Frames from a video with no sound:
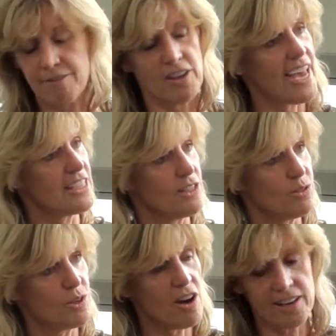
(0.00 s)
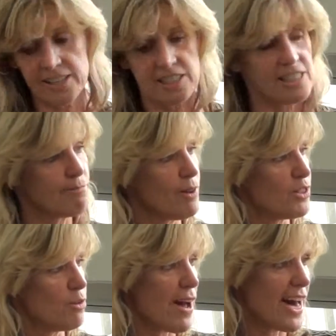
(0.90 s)
vocational college,
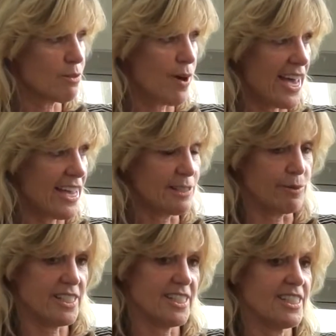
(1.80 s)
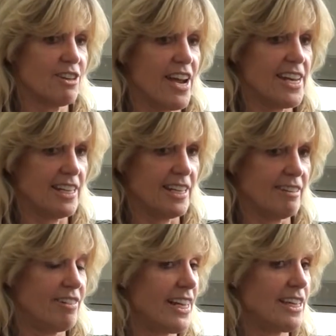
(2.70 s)
personal pathways, which is creating
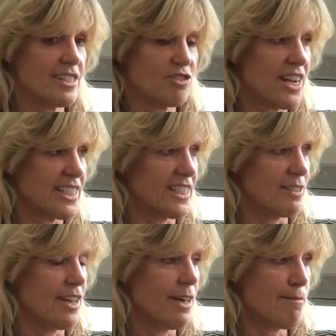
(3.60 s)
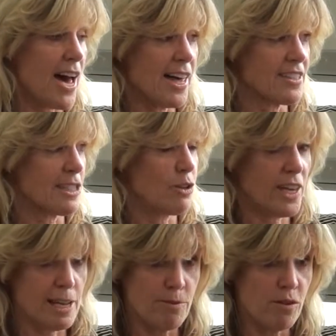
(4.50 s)
really structured paths to
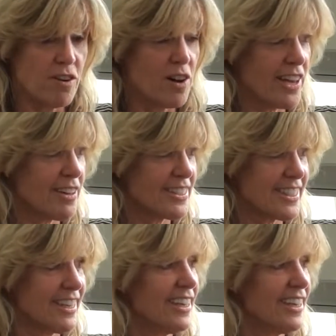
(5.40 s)
e-portfolios.